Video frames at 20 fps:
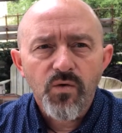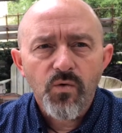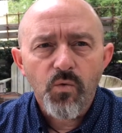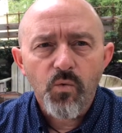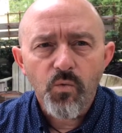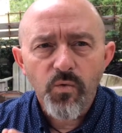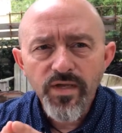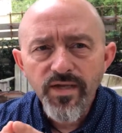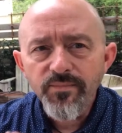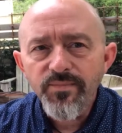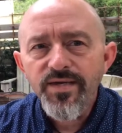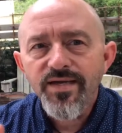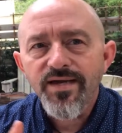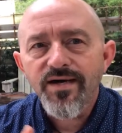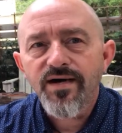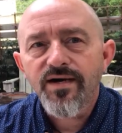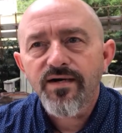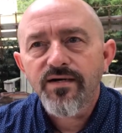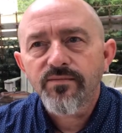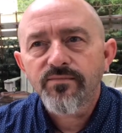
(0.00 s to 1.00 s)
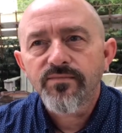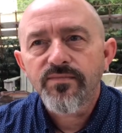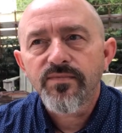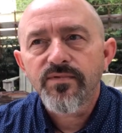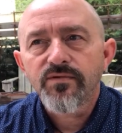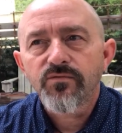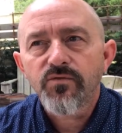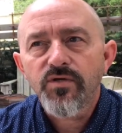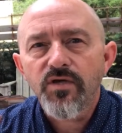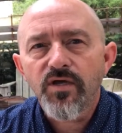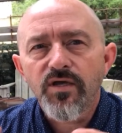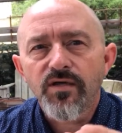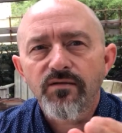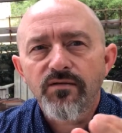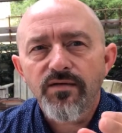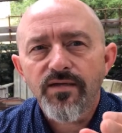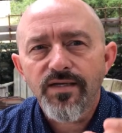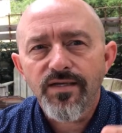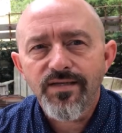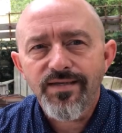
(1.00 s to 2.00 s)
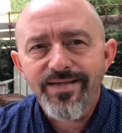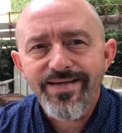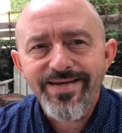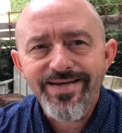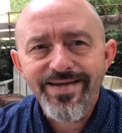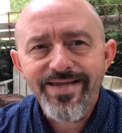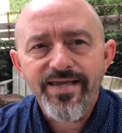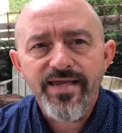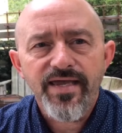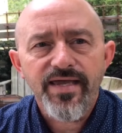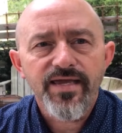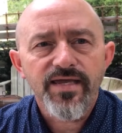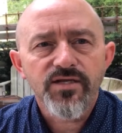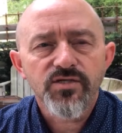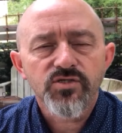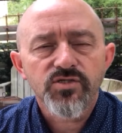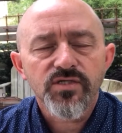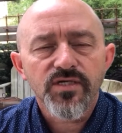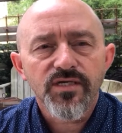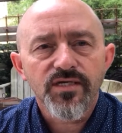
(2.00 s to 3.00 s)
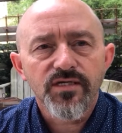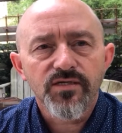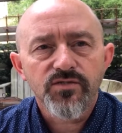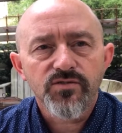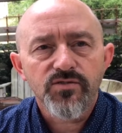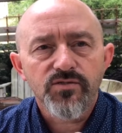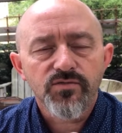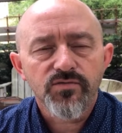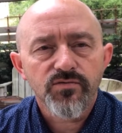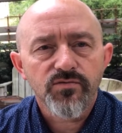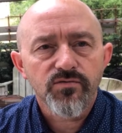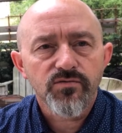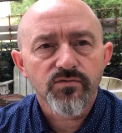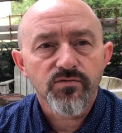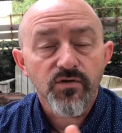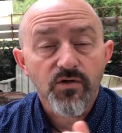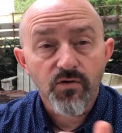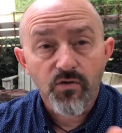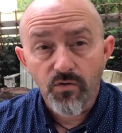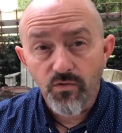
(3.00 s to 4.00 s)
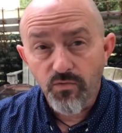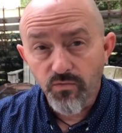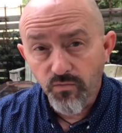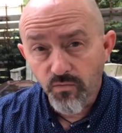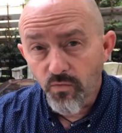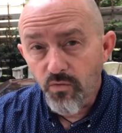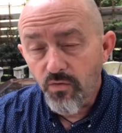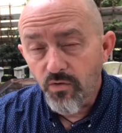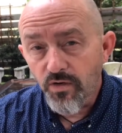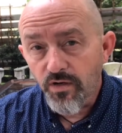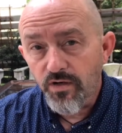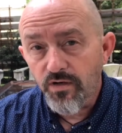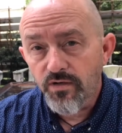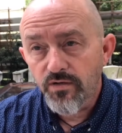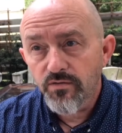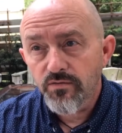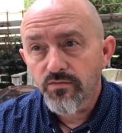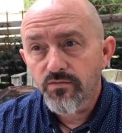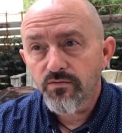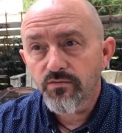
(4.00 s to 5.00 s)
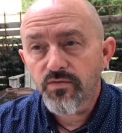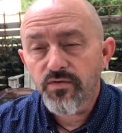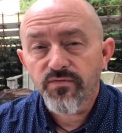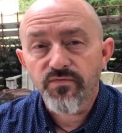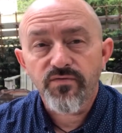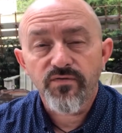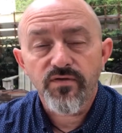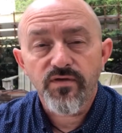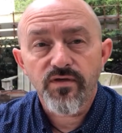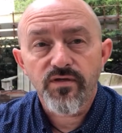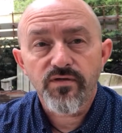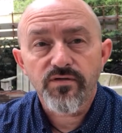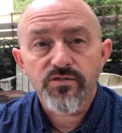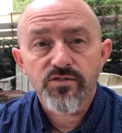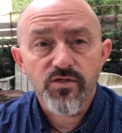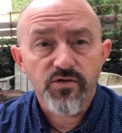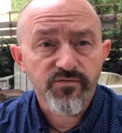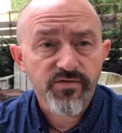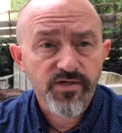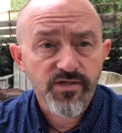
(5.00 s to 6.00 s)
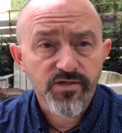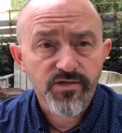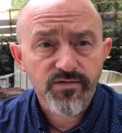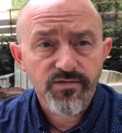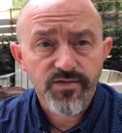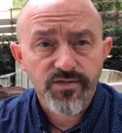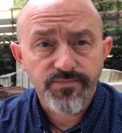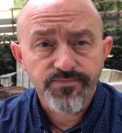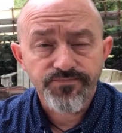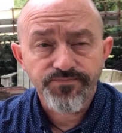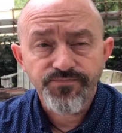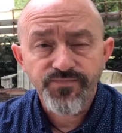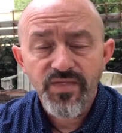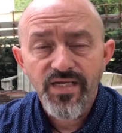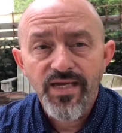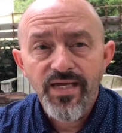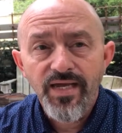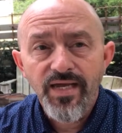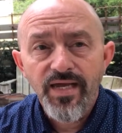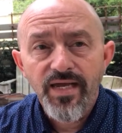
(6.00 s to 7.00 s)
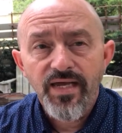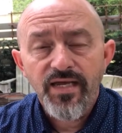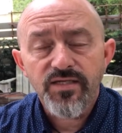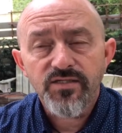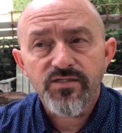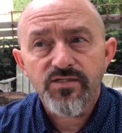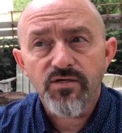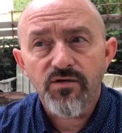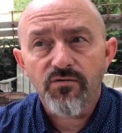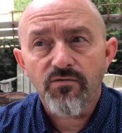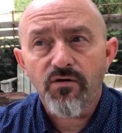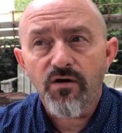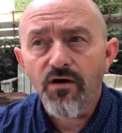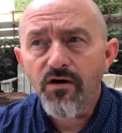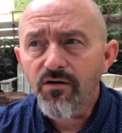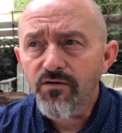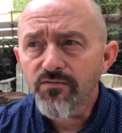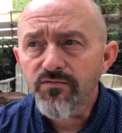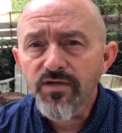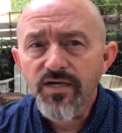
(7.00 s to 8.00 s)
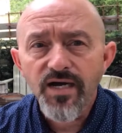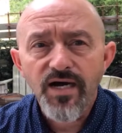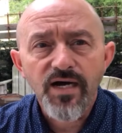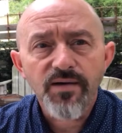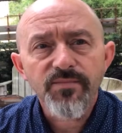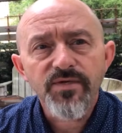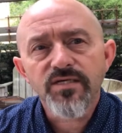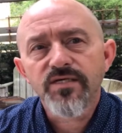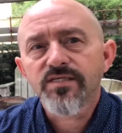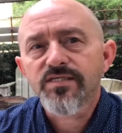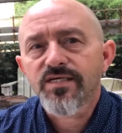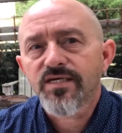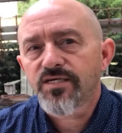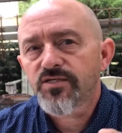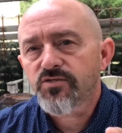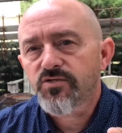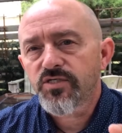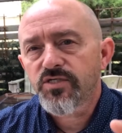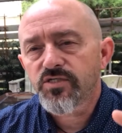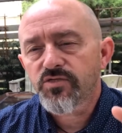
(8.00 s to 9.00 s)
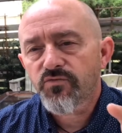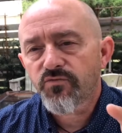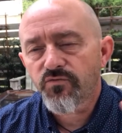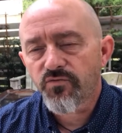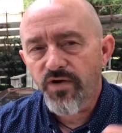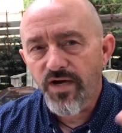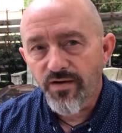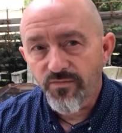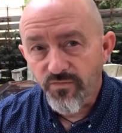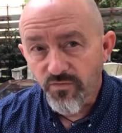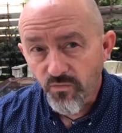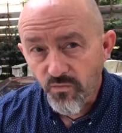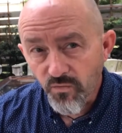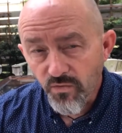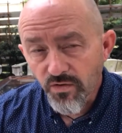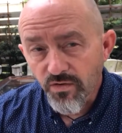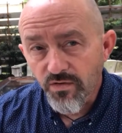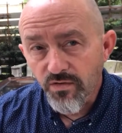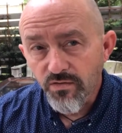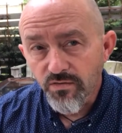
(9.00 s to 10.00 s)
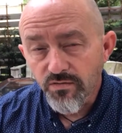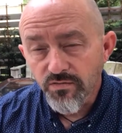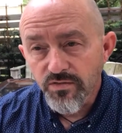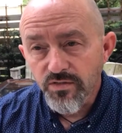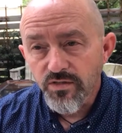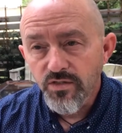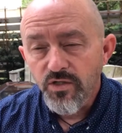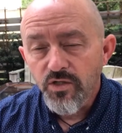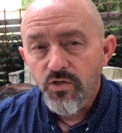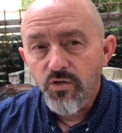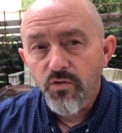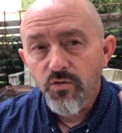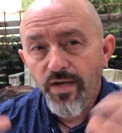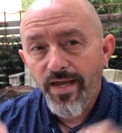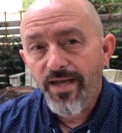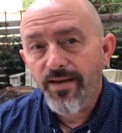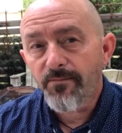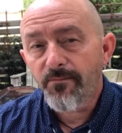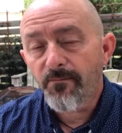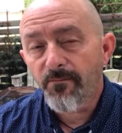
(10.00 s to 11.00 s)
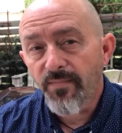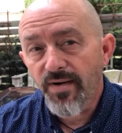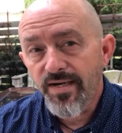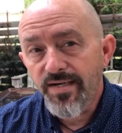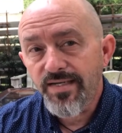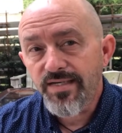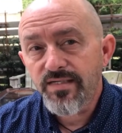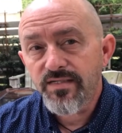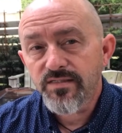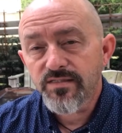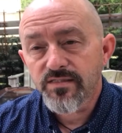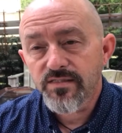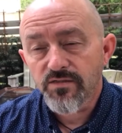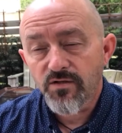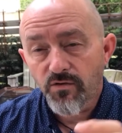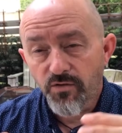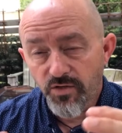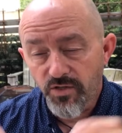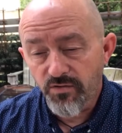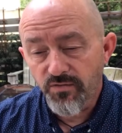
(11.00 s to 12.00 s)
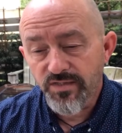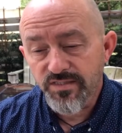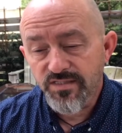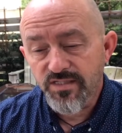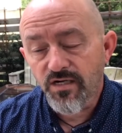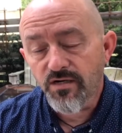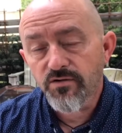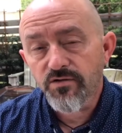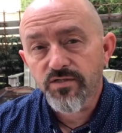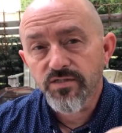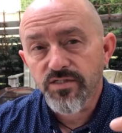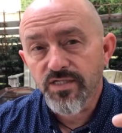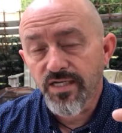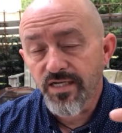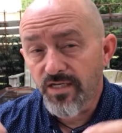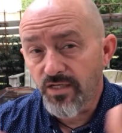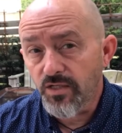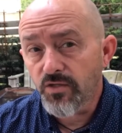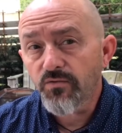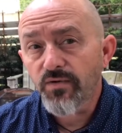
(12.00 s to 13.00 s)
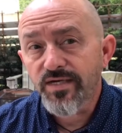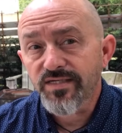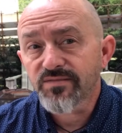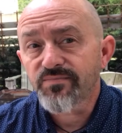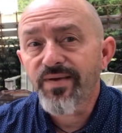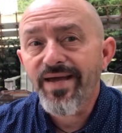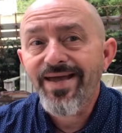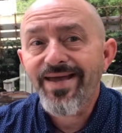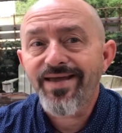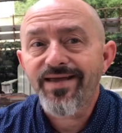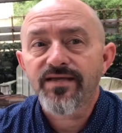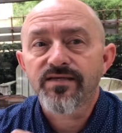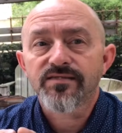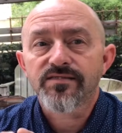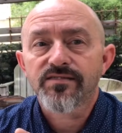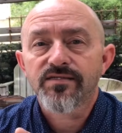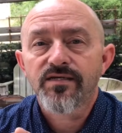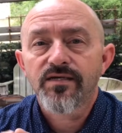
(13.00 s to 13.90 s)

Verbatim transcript: we become, we get engaged into the Cold War with the Soviet Union. And so all the communist countries throughout the world who had monies or U S dollars in U S banks